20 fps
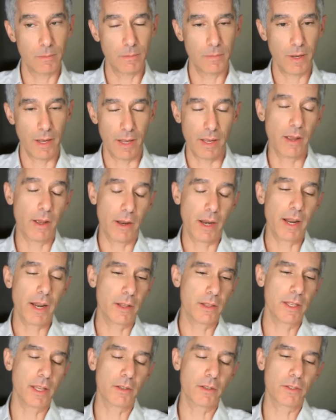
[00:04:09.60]
uh, uh
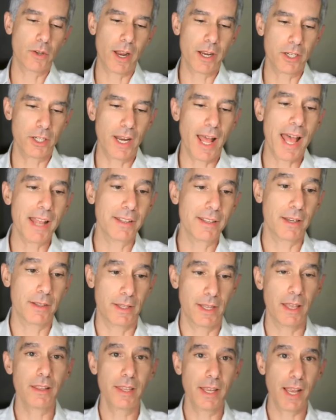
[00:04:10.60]
the, sorry, I should add that
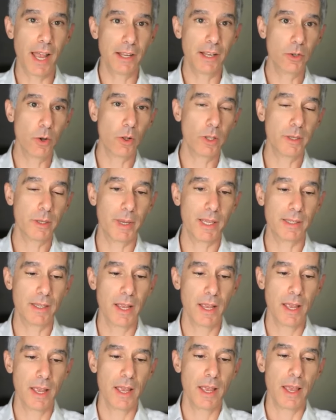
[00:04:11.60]
the other thing I told them is
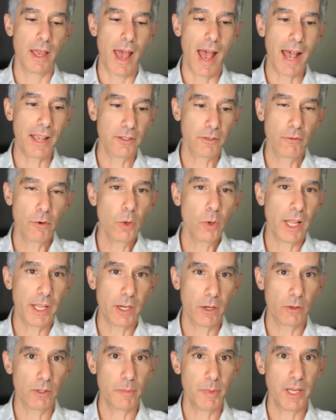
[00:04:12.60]
as a rule, I
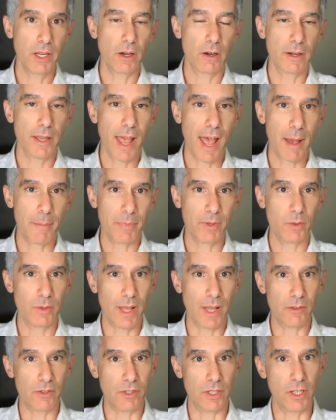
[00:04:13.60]
don't speak on campus
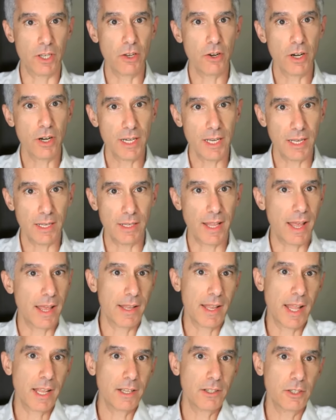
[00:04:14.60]
without security. That
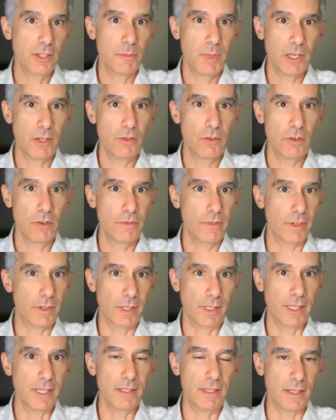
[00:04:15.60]
that's just been true for at
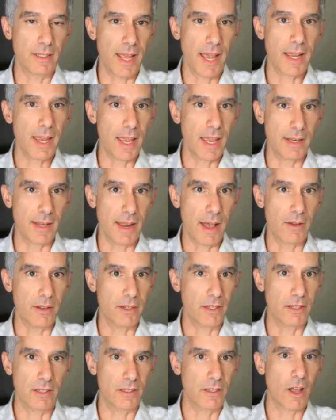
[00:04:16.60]
least a decade now.
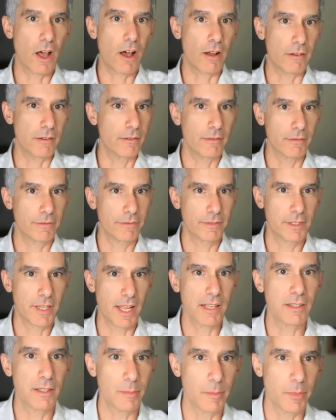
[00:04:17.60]
It's just not
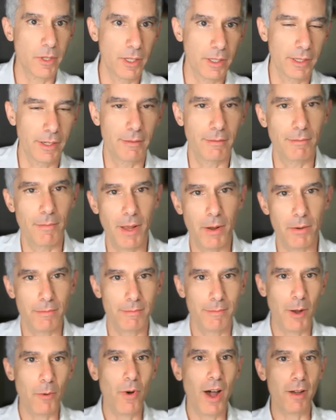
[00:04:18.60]
sensible, and my,
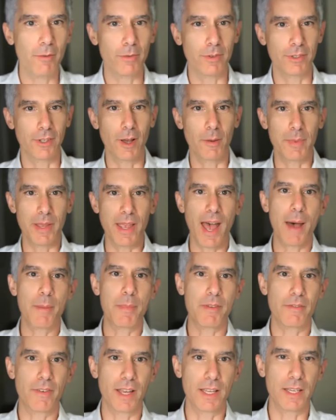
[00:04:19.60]
my wife would not be
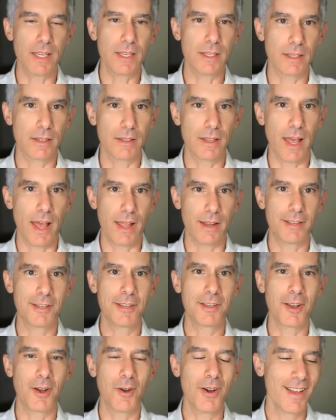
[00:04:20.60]
happy if I did that.
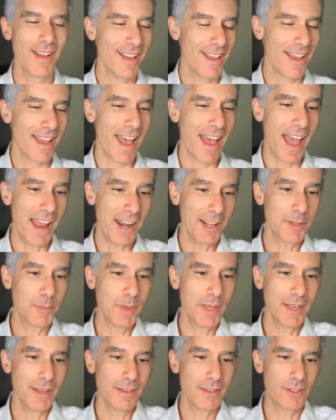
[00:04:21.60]
So, and it's
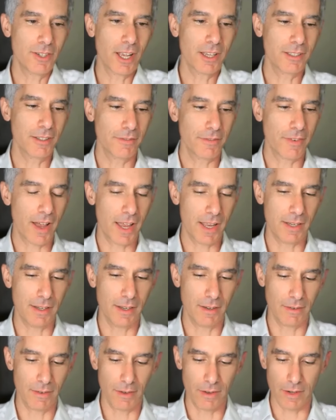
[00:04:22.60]
been justified
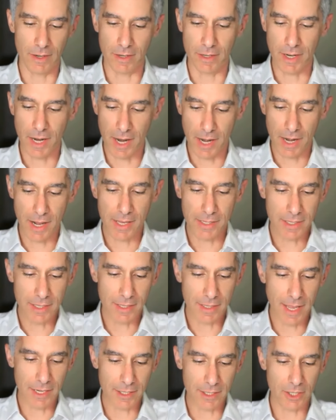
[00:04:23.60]
in on other. And I
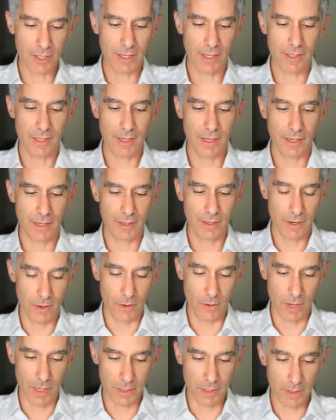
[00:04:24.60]
said that just as a you
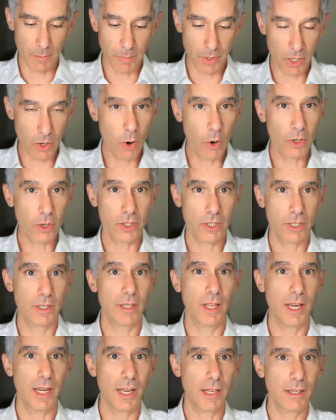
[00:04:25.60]
know as a precaution,
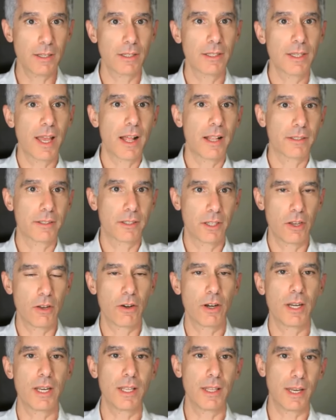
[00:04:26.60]
they need to tell
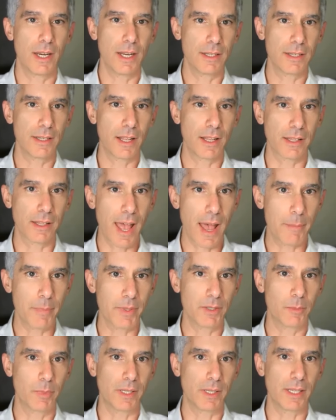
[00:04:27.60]
security, they need to tell the
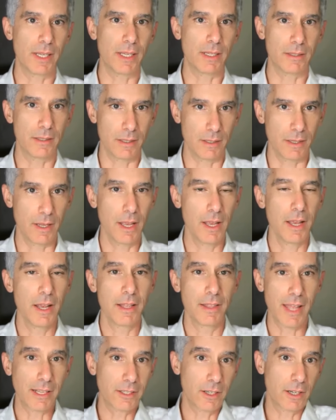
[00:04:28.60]
campus police, and
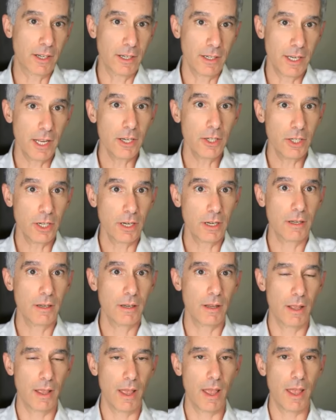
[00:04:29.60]
that's a
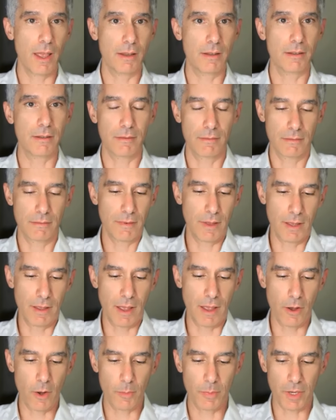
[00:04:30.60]
condition. And I,
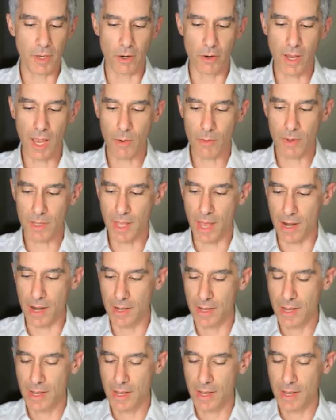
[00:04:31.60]
I hope they're okay with that.